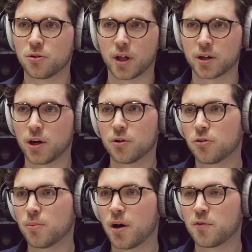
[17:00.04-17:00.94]
like go to
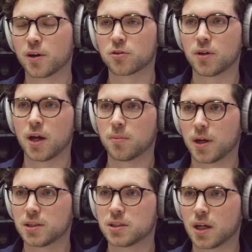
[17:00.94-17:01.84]
my vector
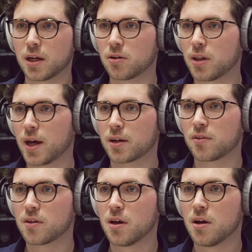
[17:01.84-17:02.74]
database and
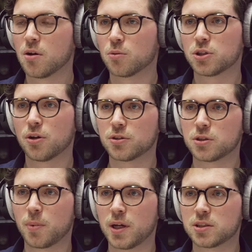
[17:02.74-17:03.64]
collect results
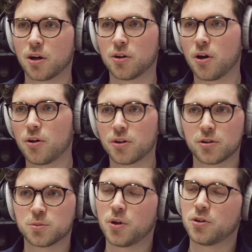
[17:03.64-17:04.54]
based on all
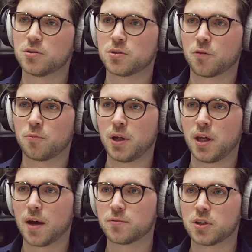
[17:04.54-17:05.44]
those millions of
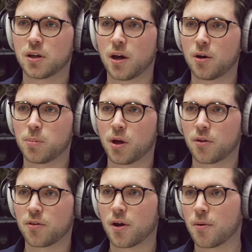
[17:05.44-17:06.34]
PDFs that I
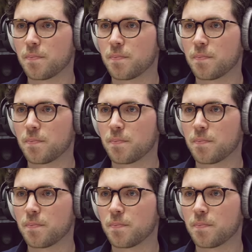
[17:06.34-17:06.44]
uploaded there.